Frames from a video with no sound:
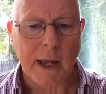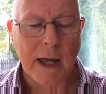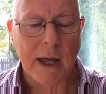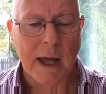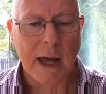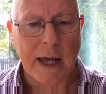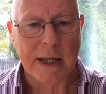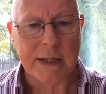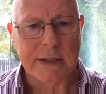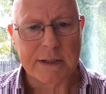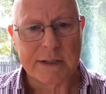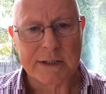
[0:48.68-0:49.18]

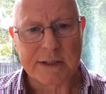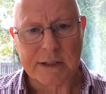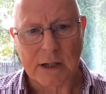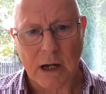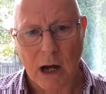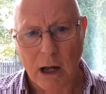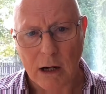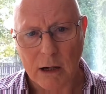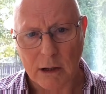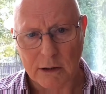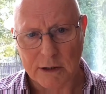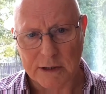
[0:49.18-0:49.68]
And
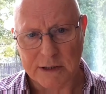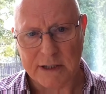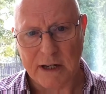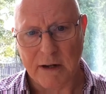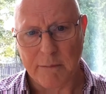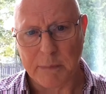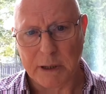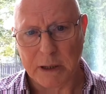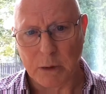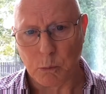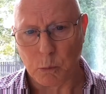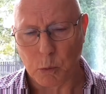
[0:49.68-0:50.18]
scholars have
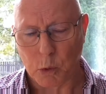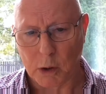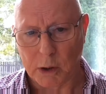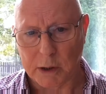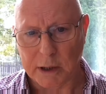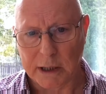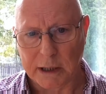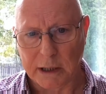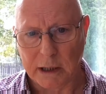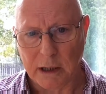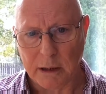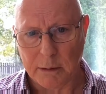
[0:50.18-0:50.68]
been
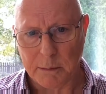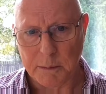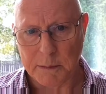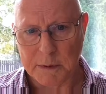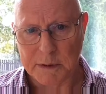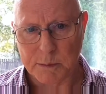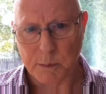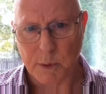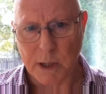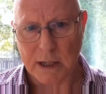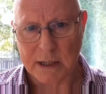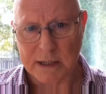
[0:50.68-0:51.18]
working on him
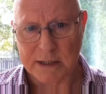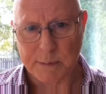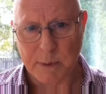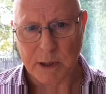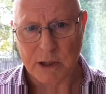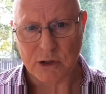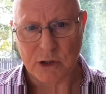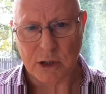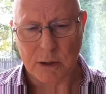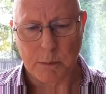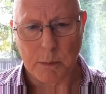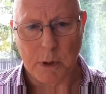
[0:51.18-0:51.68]
as well,
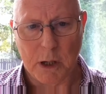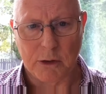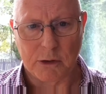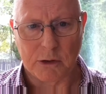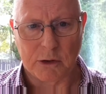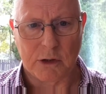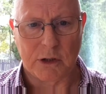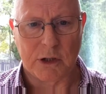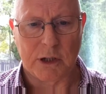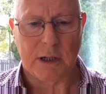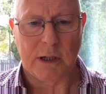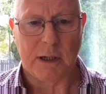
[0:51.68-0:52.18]
especially in
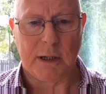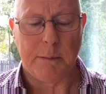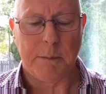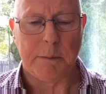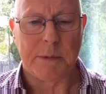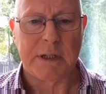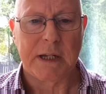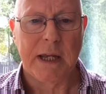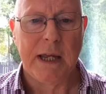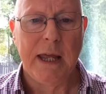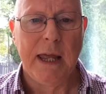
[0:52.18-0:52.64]
modern times.